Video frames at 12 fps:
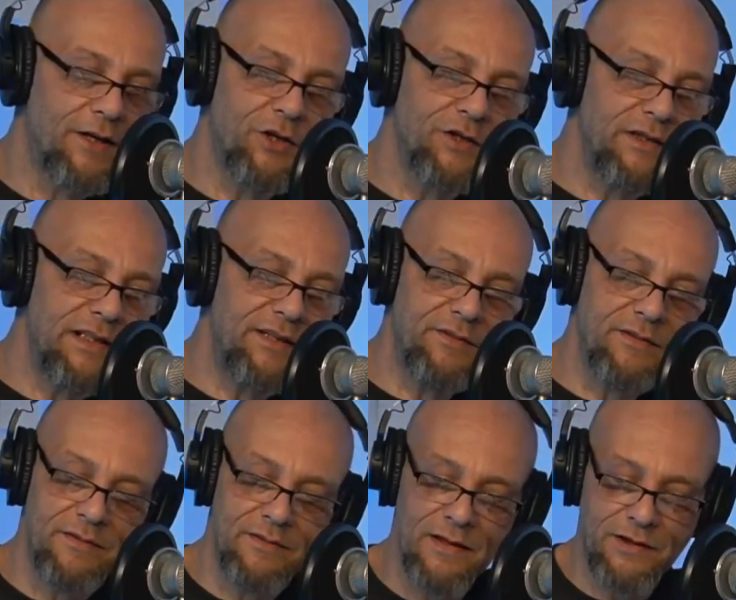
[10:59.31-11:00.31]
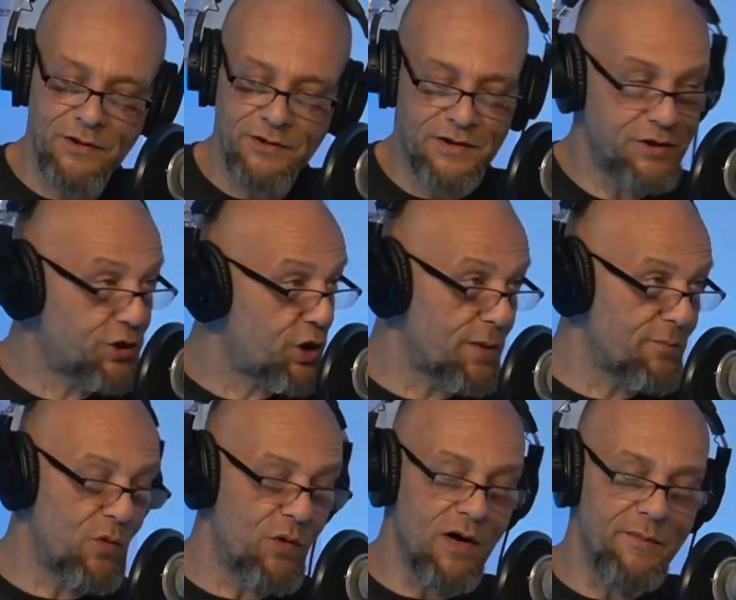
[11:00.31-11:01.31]
couldn't concur
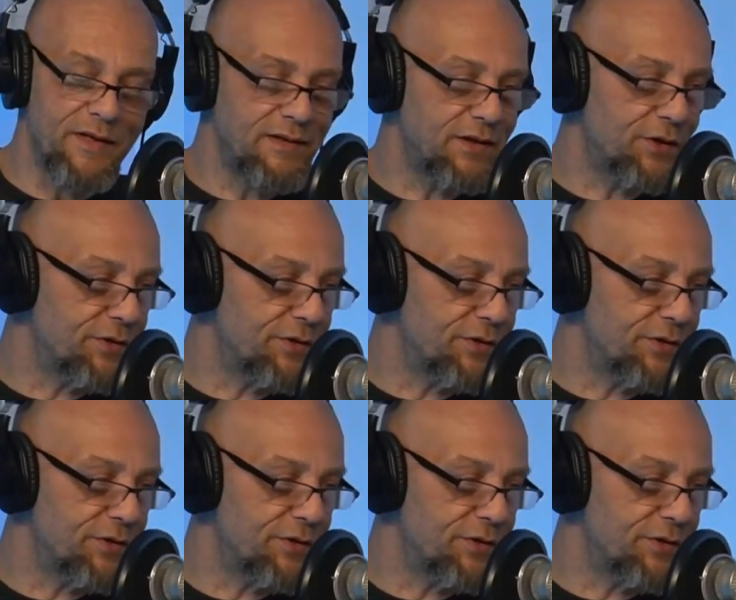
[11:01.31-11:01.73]
more. I mean,